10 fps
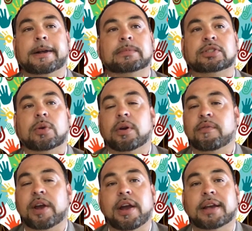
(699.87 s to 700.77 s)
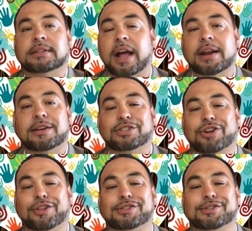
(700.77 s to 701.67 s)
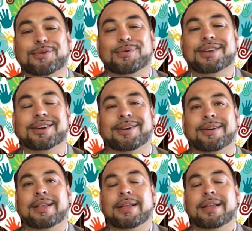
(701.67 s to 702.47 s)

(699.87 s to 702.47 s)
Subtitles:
So we're very excited to start the school year.